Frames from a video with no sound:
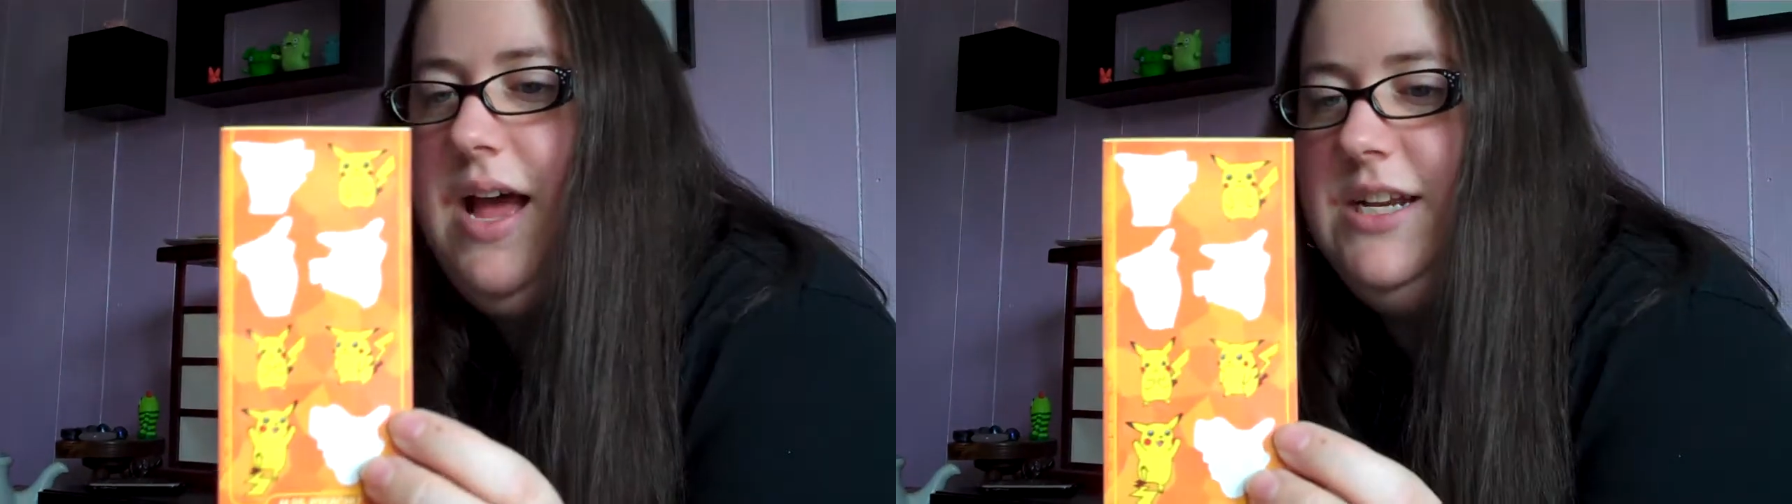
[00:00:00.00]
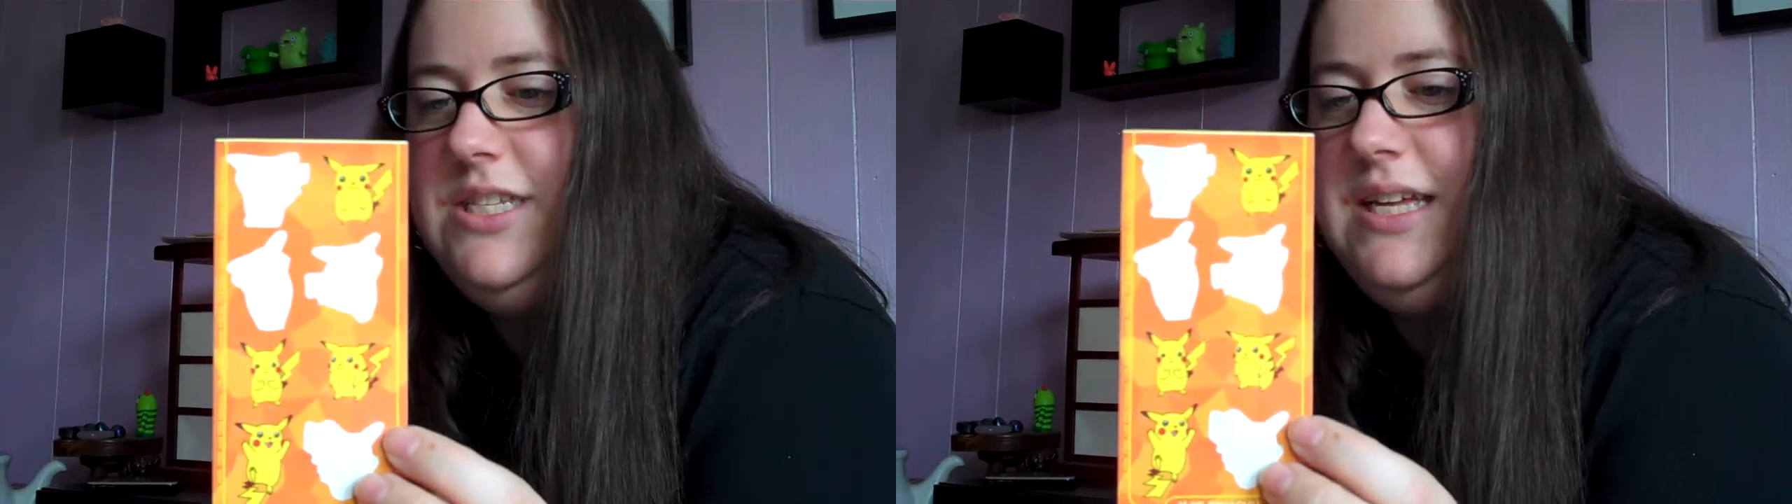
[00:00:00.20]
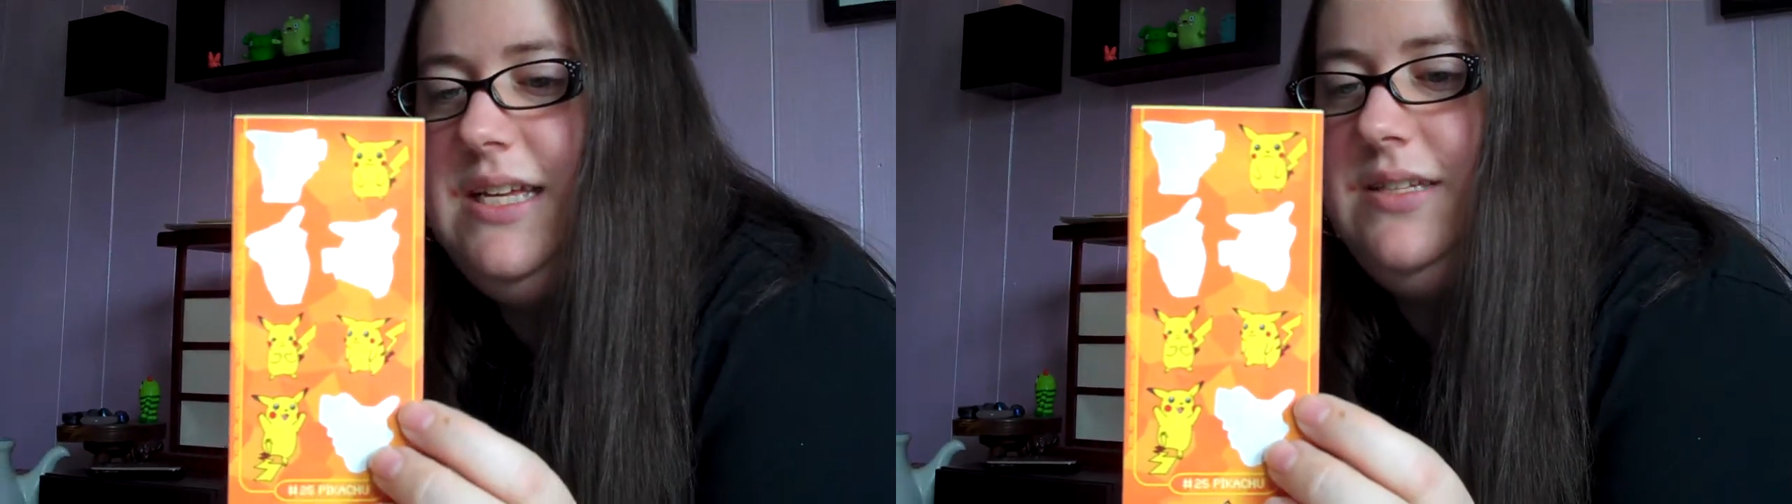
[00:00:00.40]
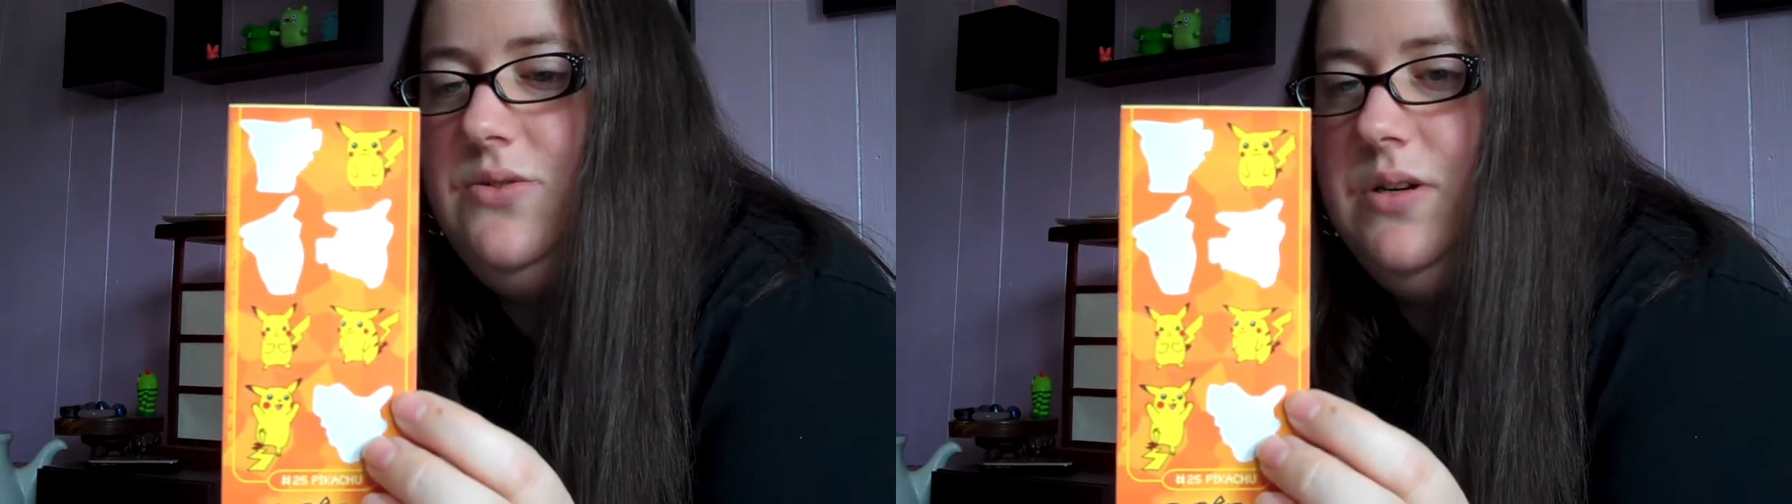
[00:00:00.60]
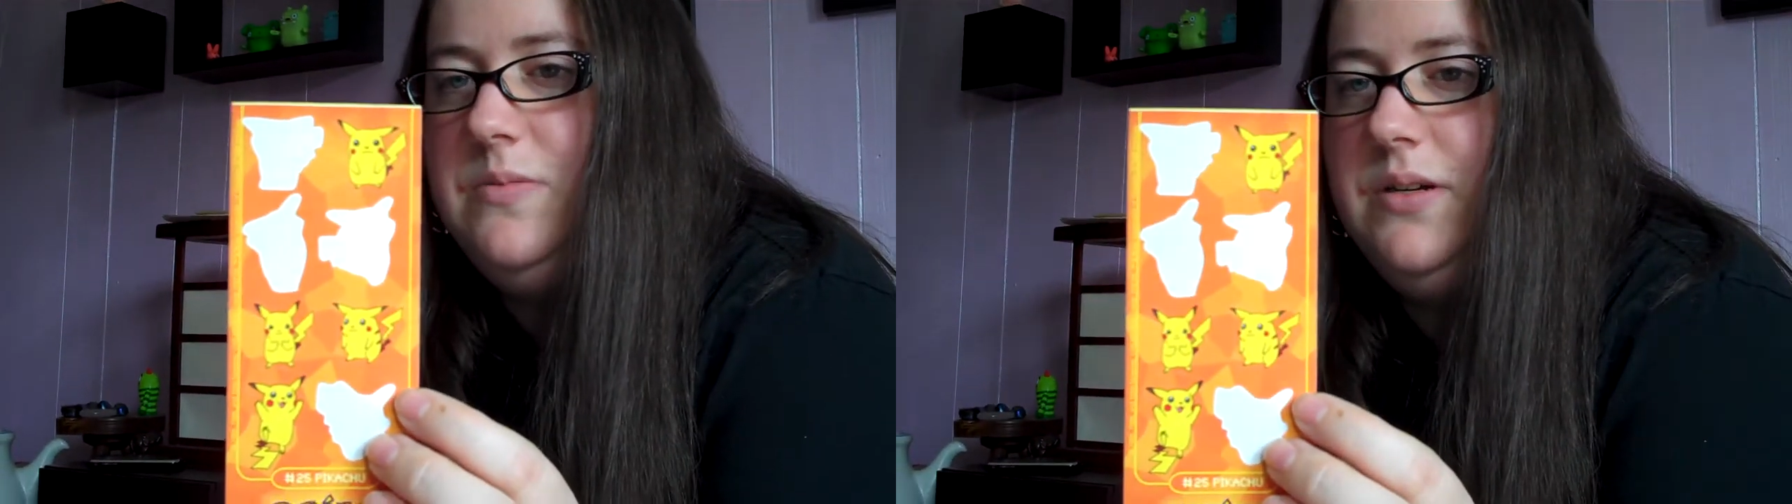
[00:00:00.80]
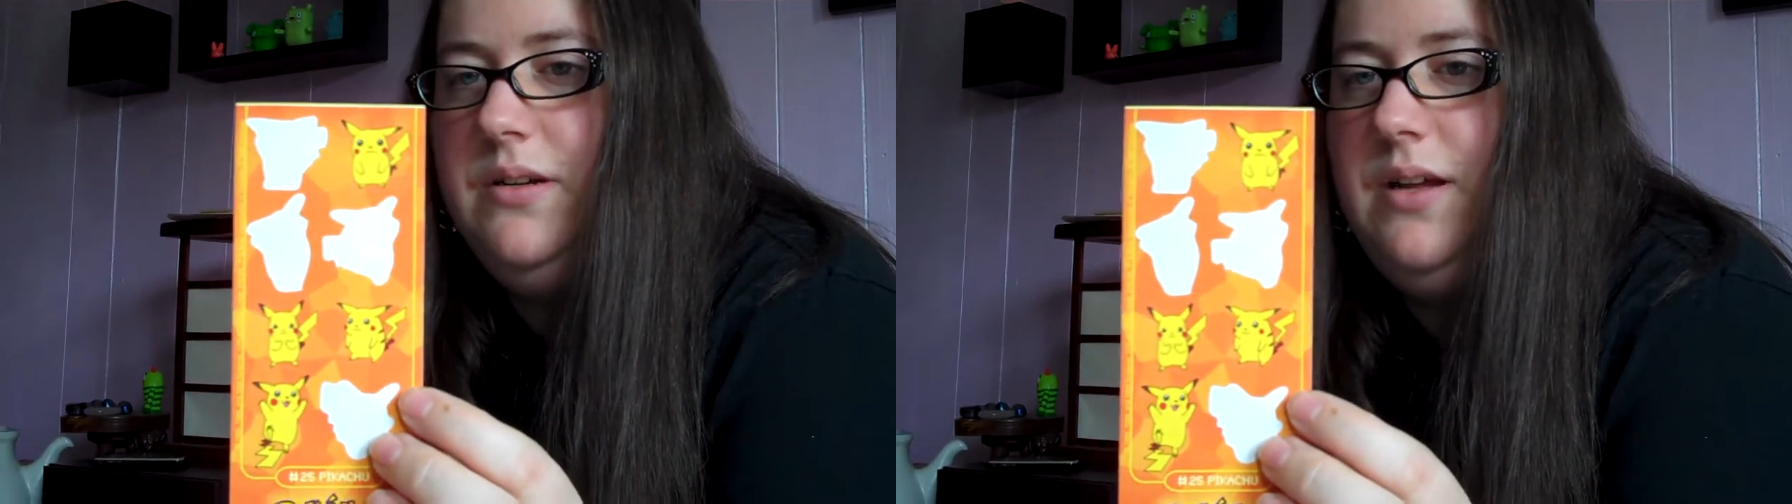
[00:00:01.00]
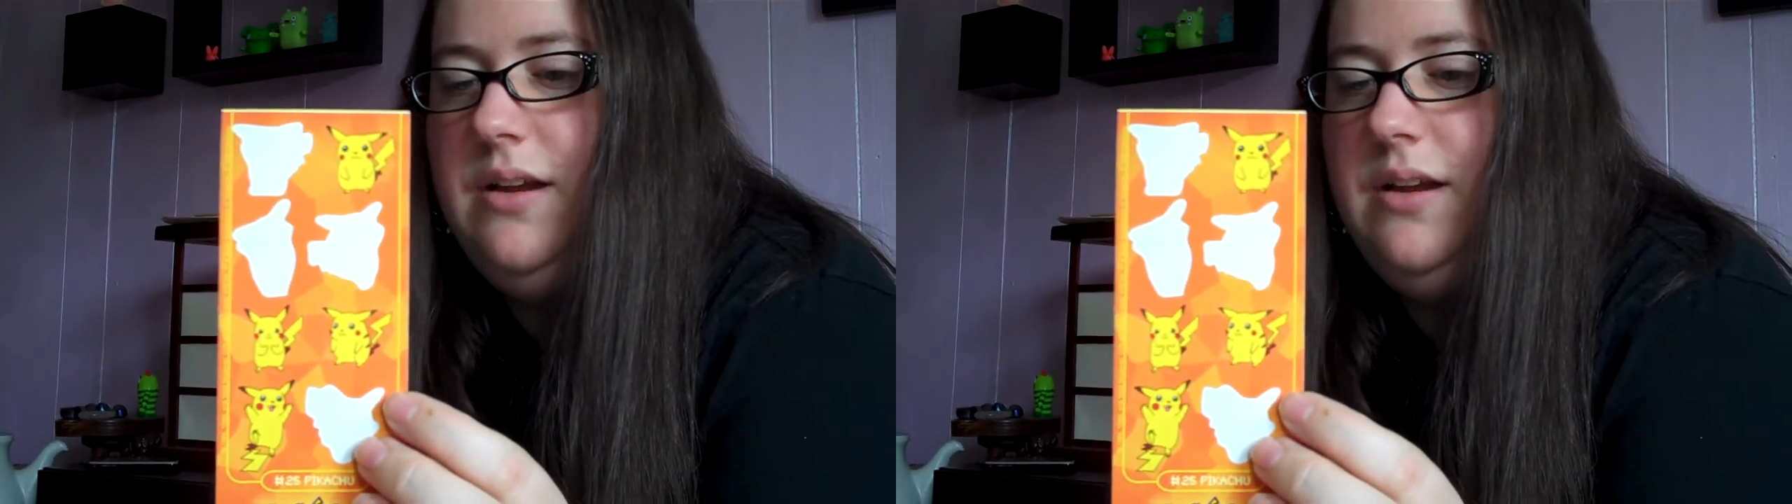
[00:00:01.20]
I just think he's adorable.